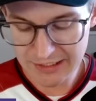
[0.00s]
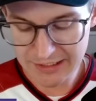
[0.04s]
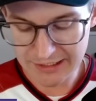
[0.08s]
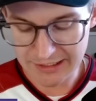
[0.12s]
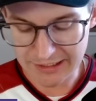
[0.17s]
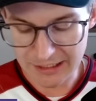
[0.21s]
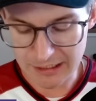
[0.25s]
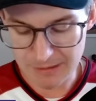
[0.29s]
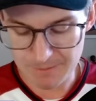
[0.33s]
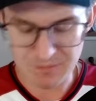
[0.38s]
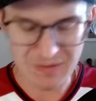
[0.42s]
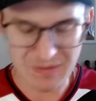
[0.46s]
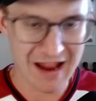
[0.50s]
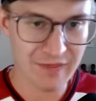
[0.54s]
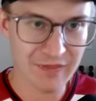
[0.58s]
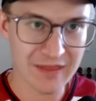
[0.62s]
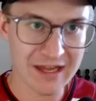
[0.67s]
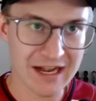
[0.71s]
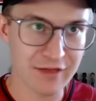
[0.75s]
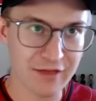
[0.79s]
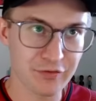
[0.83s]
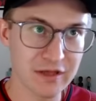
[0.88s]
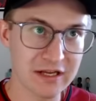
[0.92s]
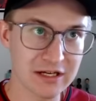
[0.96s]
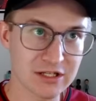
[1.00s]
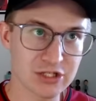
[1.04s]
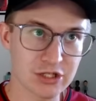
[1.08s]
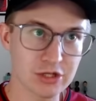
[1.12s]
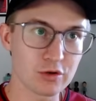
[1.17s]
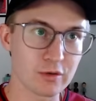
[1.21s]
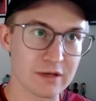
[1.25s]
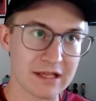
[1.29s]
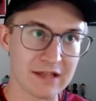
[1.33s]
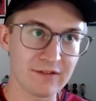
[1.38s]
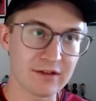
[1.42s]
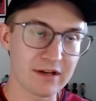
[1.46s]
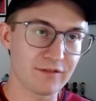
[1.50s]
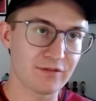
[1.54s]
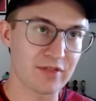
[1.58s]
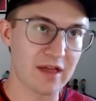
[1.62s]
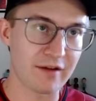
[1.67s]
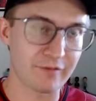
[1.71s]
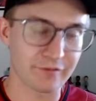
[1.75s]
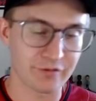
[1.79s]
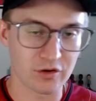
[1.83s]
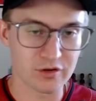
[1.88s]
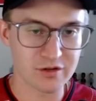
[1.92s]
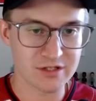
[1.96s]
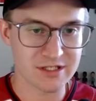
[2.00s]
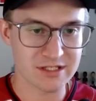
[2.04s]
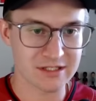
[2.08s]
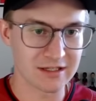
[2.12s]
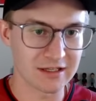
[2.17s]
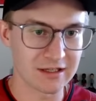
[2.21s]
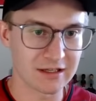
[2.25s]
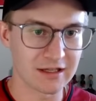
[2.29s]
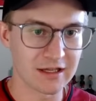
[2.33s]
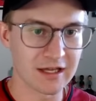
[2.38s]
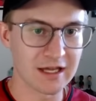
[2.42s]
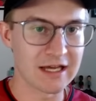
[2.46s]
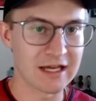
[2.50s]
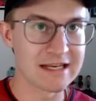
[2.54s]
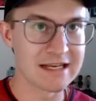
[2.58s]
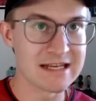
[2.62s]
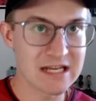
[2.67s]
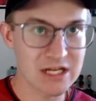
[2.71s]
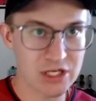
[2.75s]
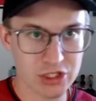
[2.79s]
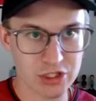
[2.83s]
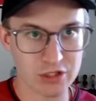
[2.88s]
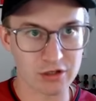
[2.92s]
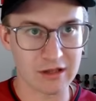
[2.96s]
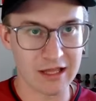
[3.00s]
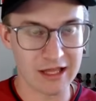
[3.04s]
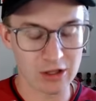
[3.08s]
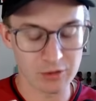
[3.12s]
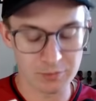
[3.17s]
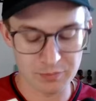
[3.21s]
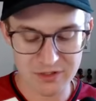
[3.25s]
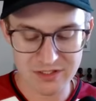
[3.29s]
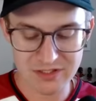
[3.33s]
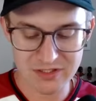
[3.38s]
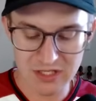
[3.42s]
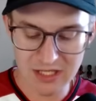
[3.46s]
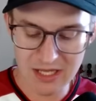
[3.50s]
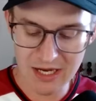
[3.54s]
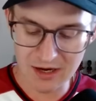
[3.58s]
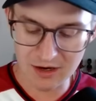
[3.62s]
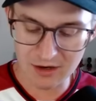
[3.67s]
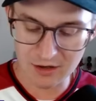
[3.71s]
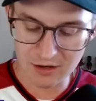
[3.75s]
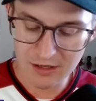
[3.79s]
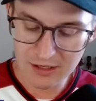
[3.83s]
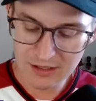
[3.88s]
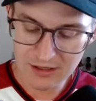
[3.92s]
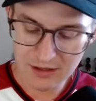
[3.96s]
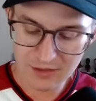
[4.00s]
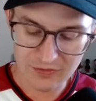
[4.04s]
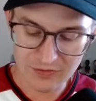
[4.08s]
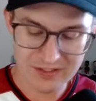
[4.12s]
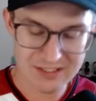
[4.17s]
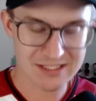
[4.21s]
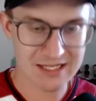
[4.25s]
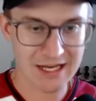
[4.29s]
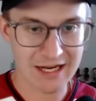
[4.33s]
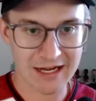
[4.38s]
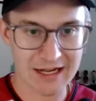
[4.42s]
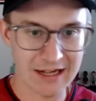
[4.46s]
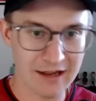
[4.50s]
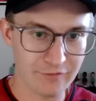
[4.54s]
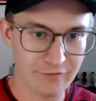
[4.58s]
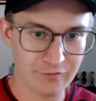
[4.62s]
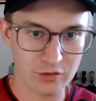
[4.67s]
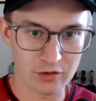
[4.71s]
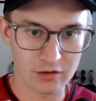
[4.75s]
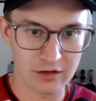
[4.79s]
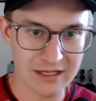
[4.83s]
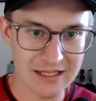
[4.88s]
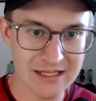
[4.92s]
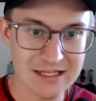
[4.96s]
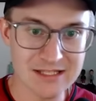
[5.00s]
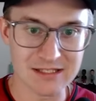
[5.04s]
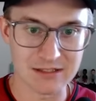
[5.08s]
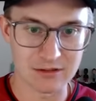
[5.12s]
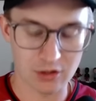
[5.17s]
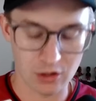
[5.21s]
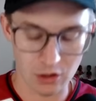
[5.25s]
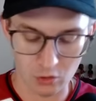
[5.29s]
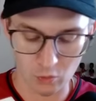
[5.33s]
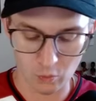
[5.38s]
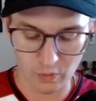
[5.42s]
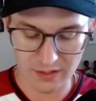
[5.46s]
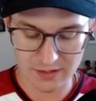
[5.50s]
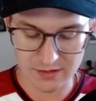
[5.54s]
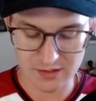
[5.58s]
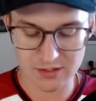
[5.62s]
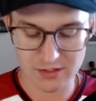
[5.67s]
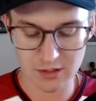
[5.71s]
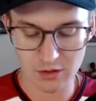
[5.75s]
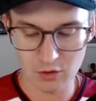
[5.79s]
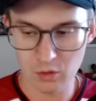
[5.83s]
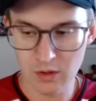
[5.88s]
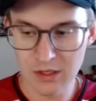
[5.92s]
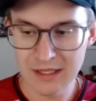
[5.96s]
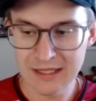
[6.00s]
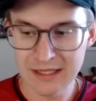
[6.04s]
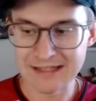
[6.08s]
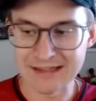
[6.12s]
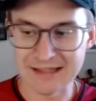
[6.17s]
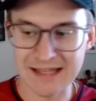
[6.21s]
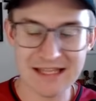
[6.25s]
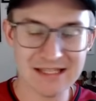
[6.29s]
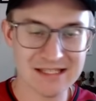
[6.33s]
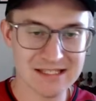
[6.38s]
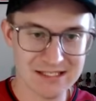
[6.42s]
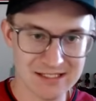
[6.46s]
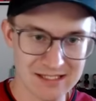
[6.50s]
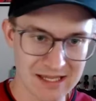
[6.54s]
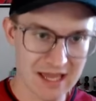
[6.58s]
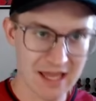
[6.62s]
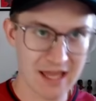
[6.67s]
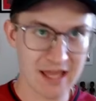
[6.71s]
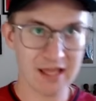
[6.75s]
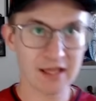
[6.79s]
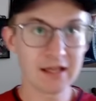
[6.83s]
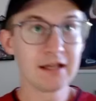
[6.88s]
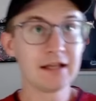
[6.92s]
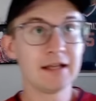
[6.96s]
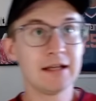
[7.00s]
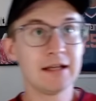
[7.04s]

And then I think, too, even if that first initial help is there, the second effort isn't always. So let's say,